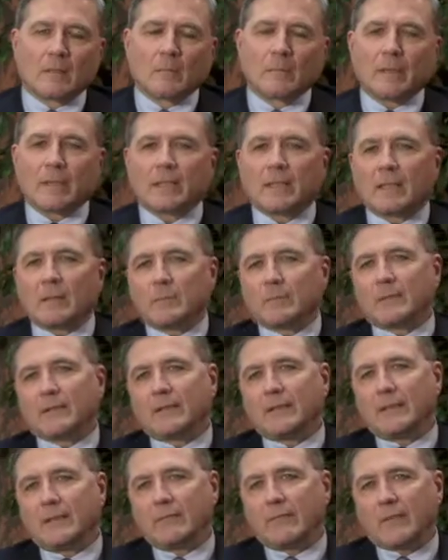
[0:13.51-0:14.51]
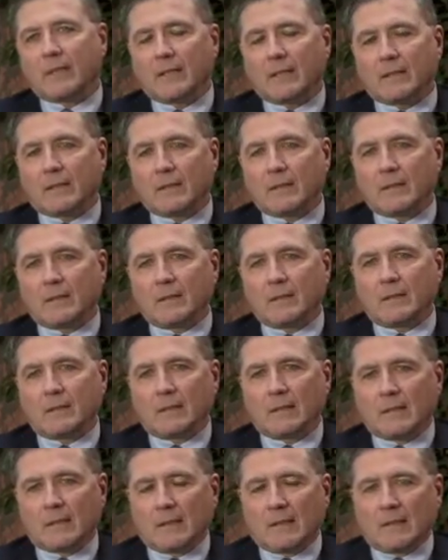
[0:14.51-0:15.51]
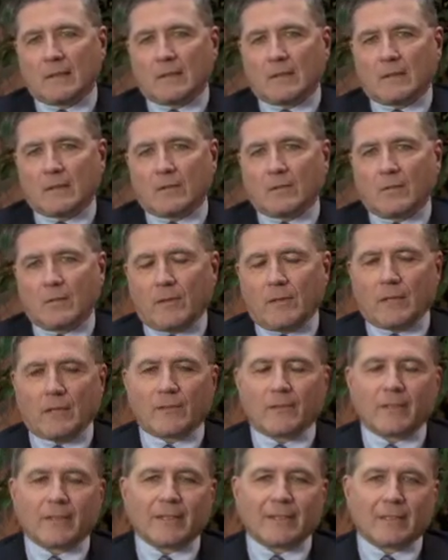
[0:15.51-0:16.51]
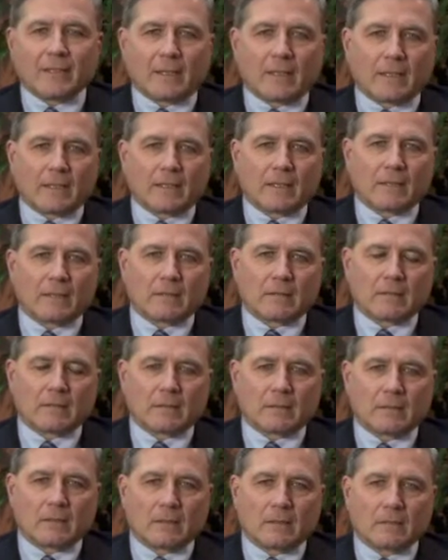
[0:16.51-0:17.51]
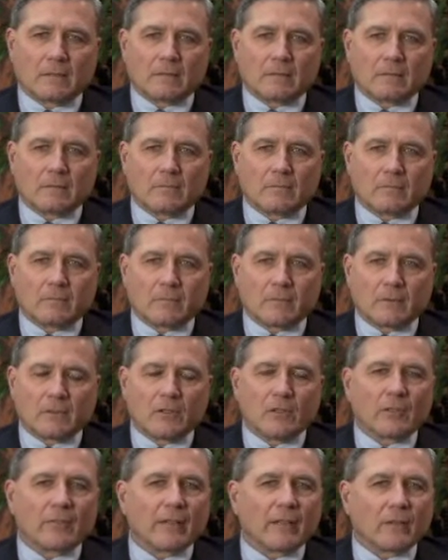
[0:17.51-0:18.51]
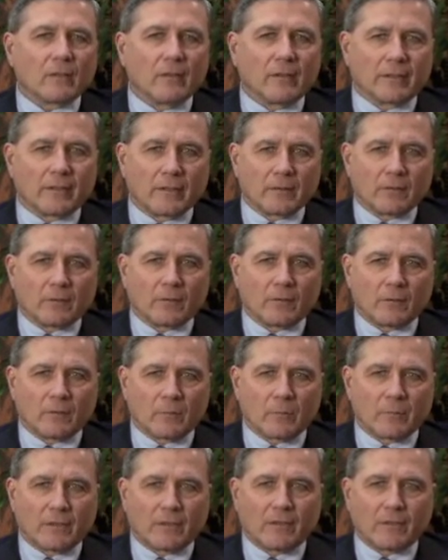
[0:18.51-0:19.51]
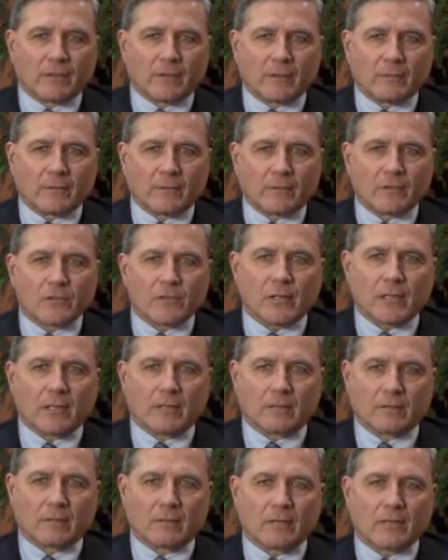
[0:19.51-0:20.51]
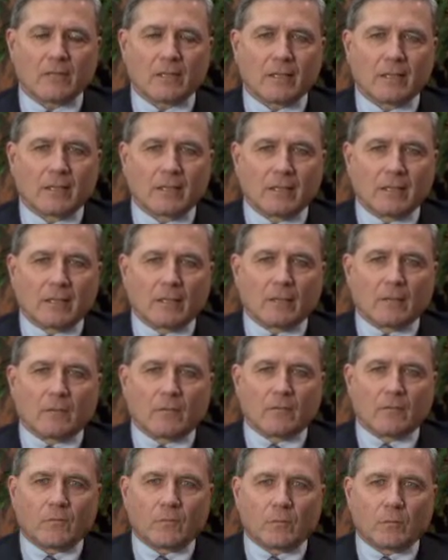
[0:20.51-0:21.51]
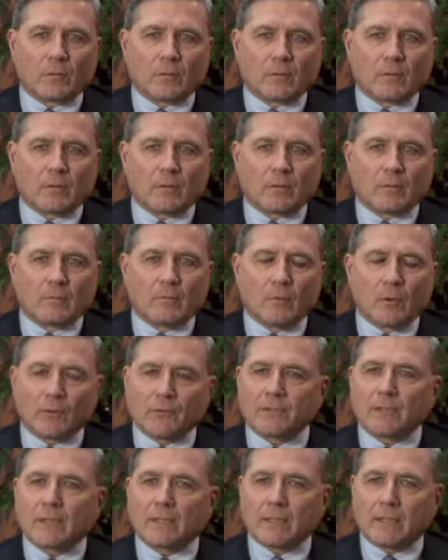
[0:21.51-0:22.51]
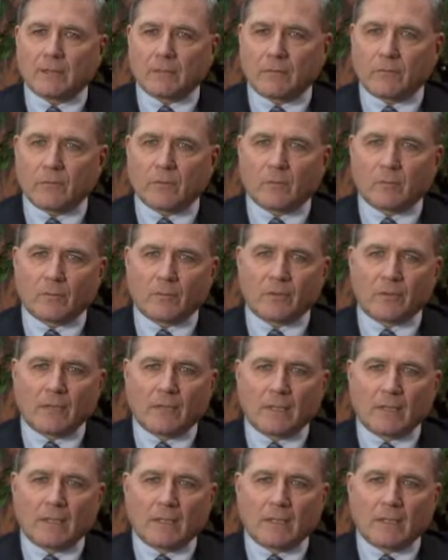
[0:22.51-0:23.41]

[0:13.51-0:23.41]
Becky, I believe that the 2009 year-end audits are going to be a significant challenge for most accounting firms.